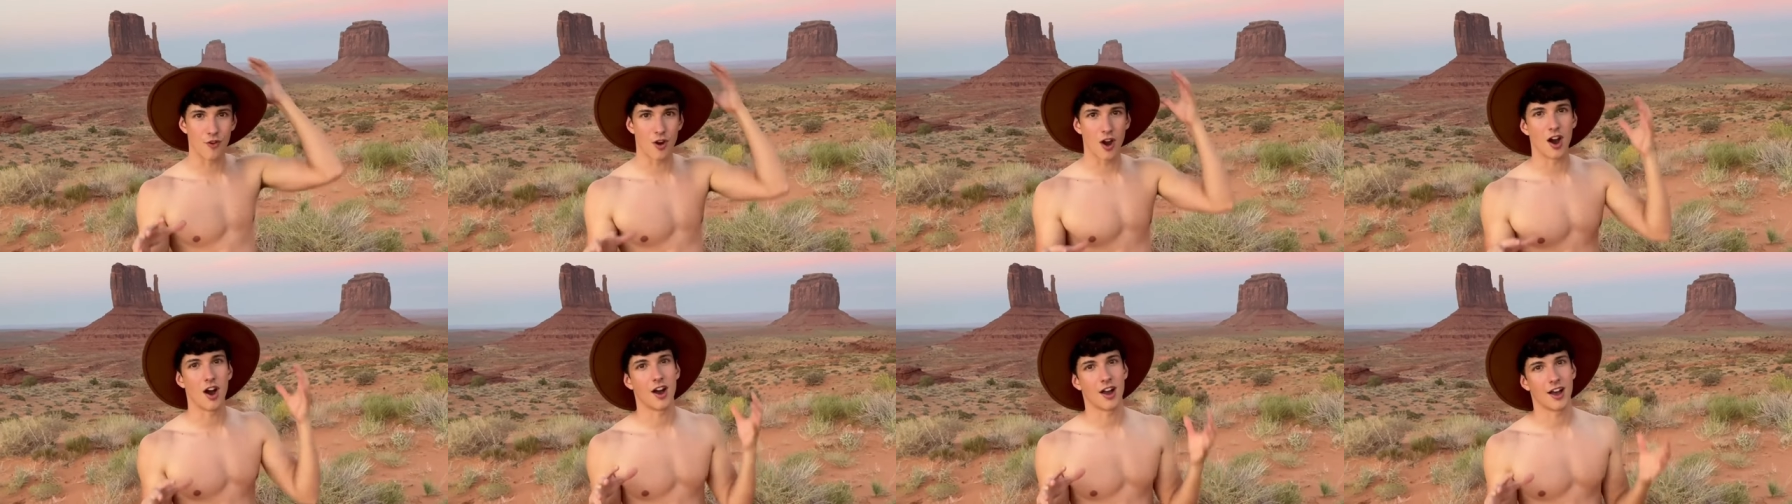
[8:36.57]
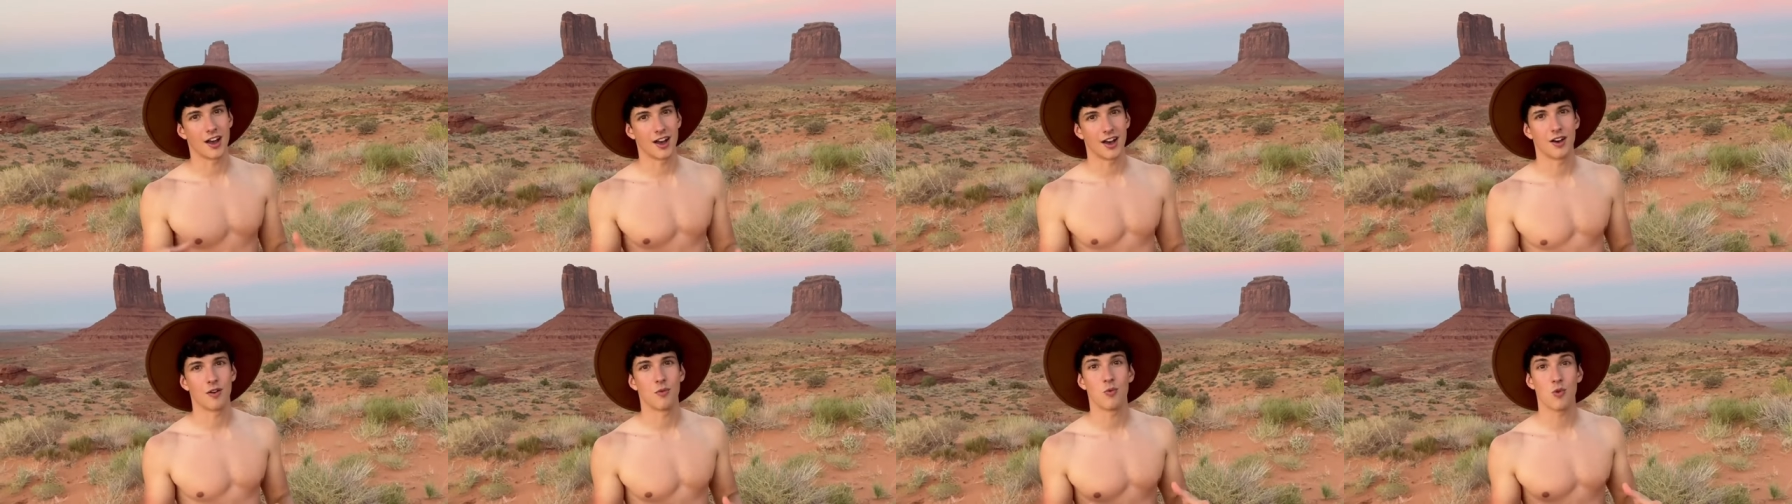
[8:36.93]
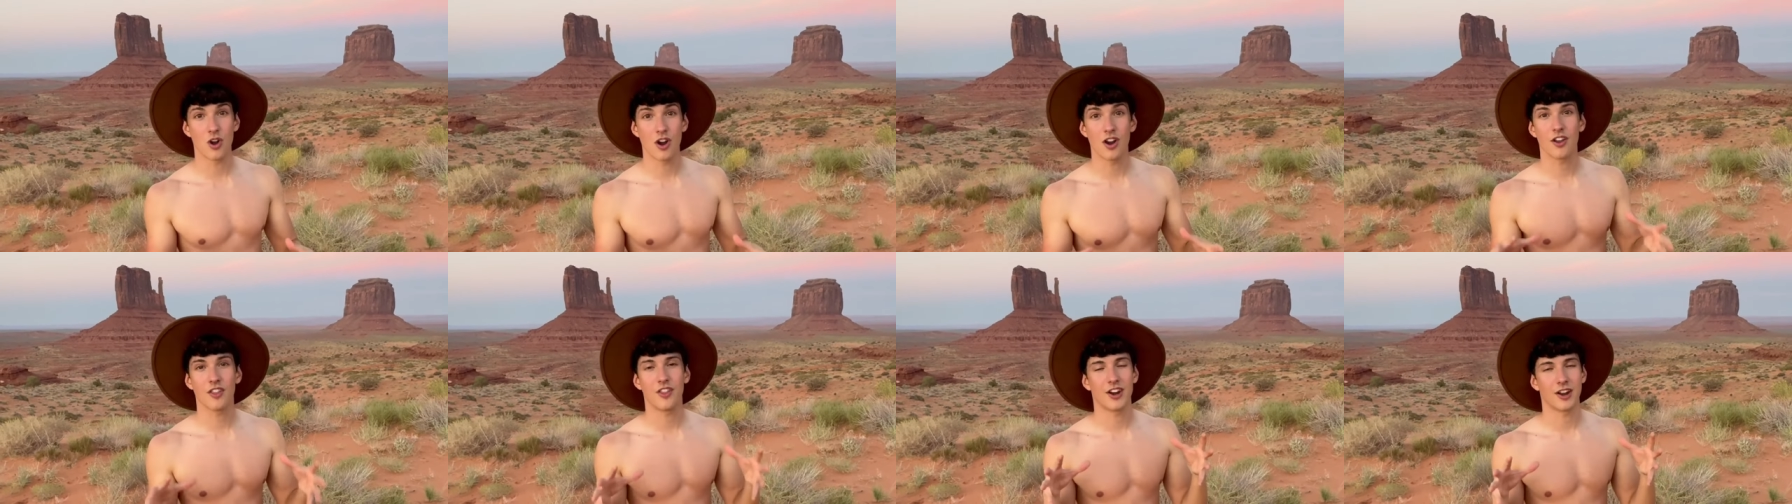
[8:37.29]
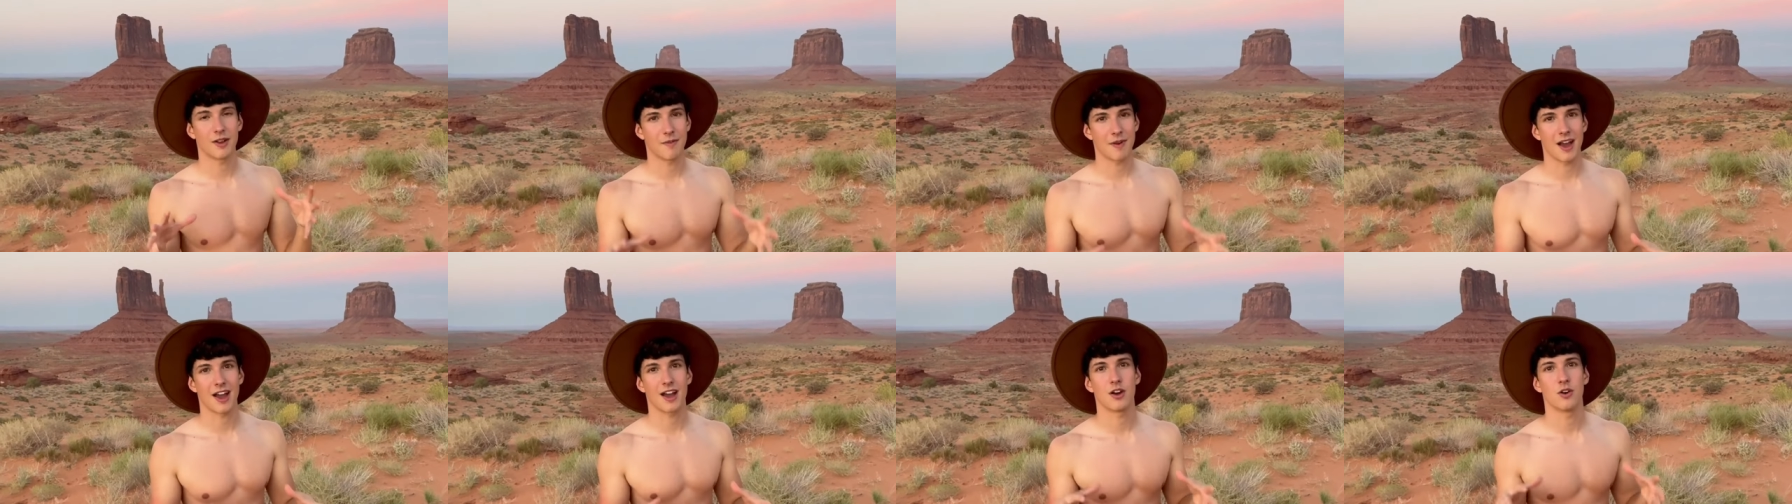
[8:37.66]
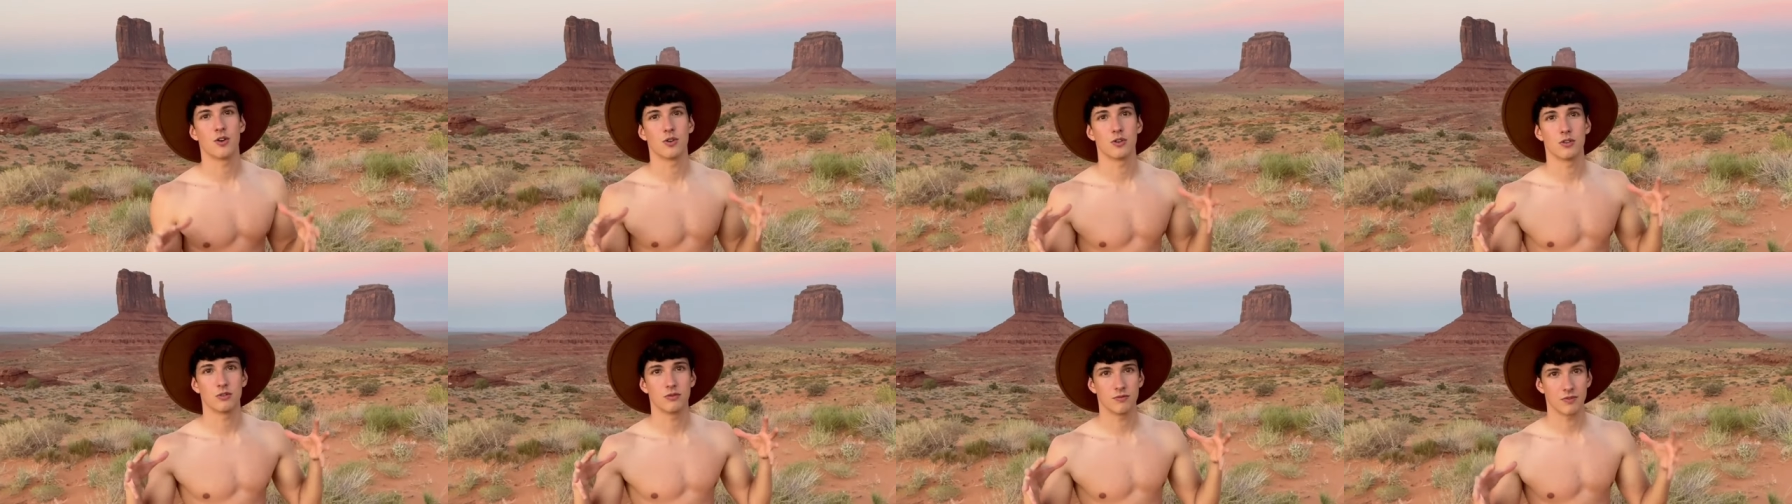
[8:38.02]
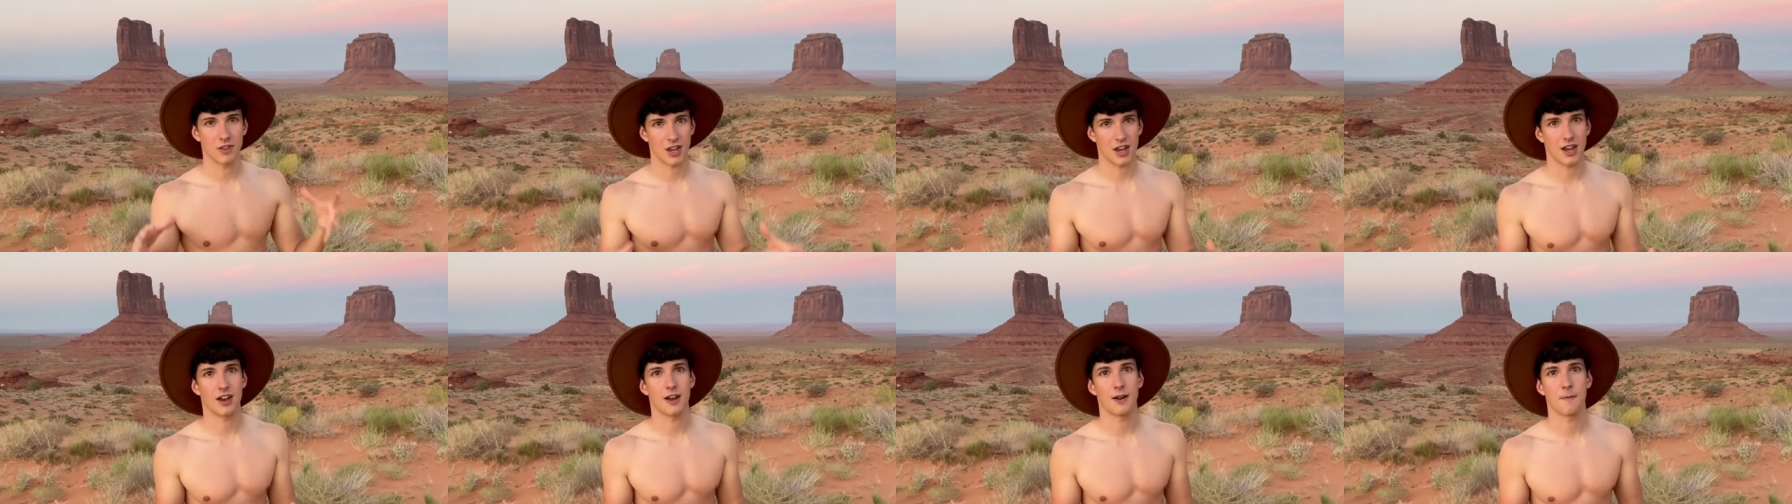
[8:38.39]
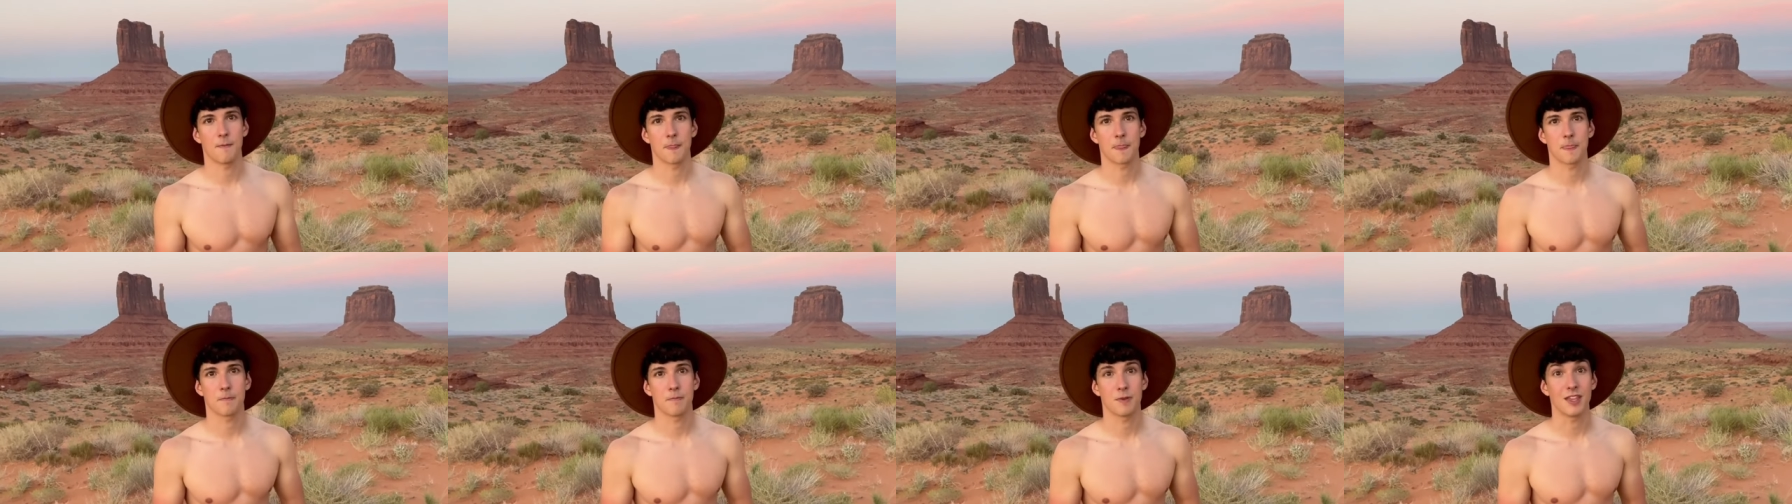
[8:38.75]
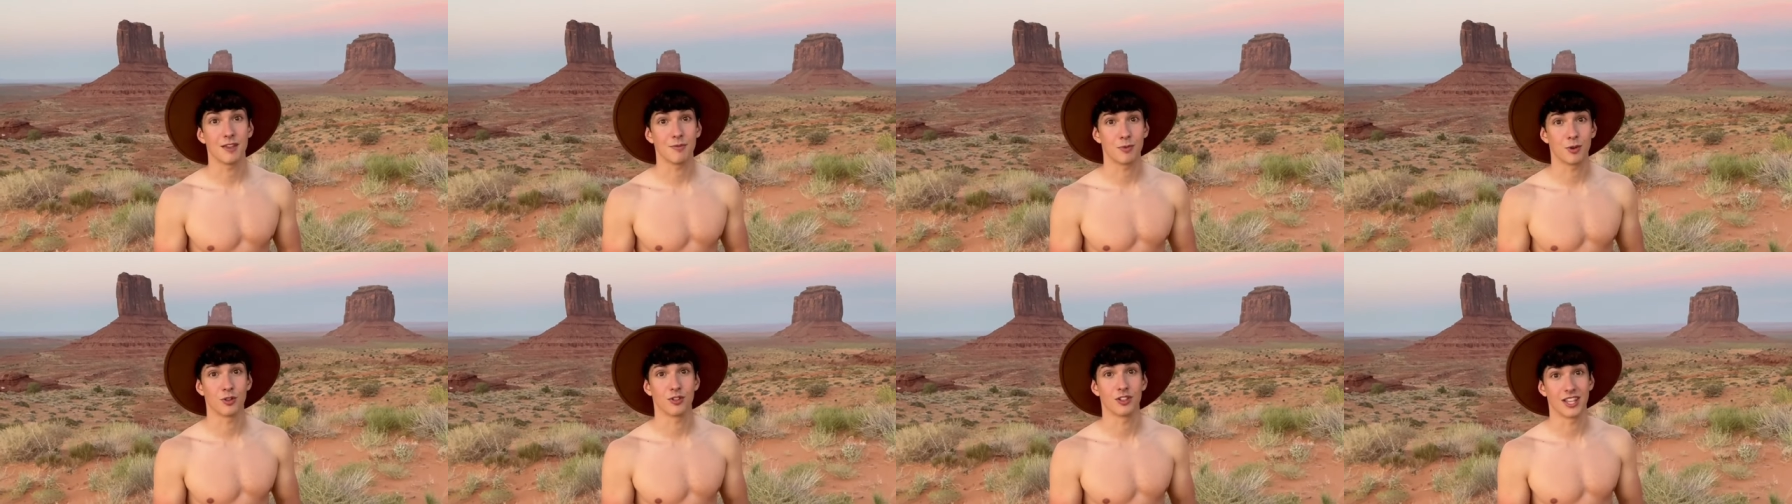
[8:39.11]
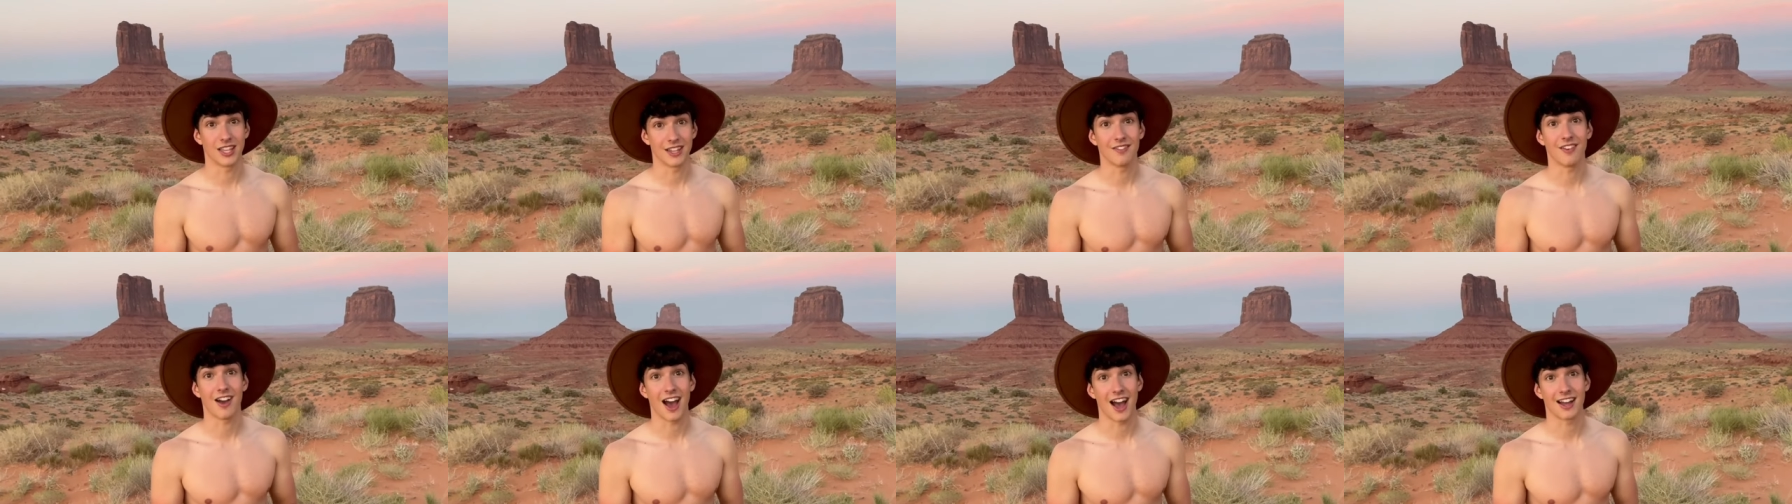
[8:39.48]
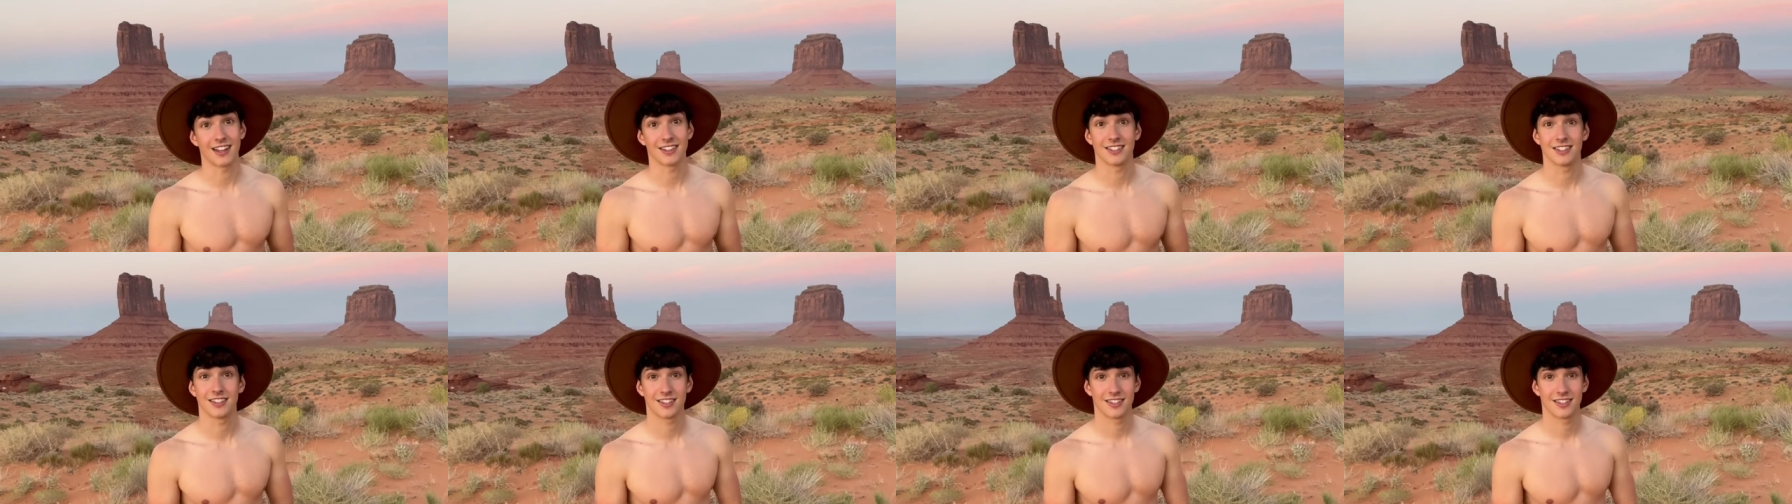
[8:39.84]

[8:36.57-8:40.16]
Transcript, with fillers: uh, uh, where the Navajo uh, people live at.